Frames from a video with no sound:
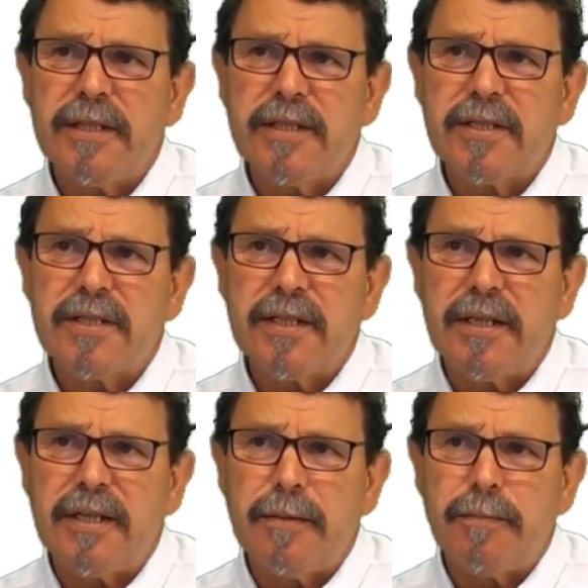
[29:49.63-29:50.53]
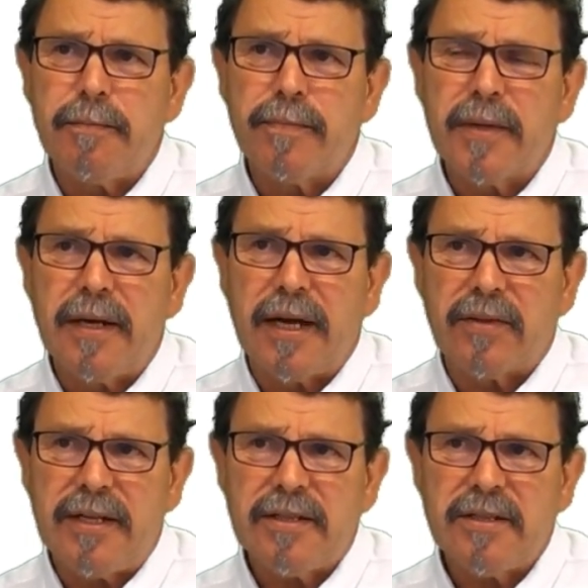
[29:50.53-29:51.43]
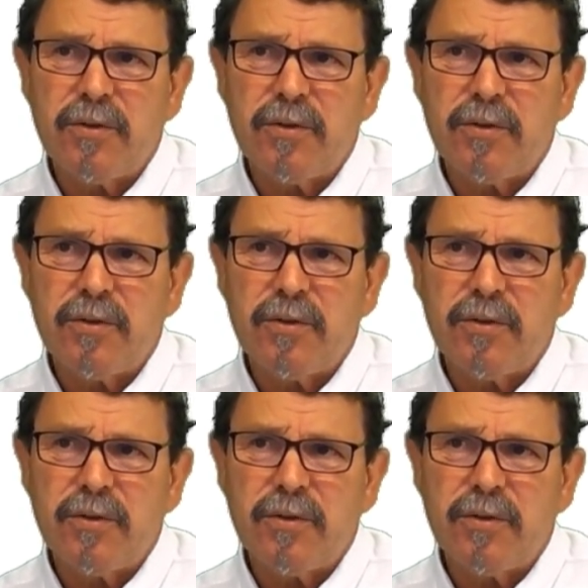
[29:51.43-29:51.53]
is like that.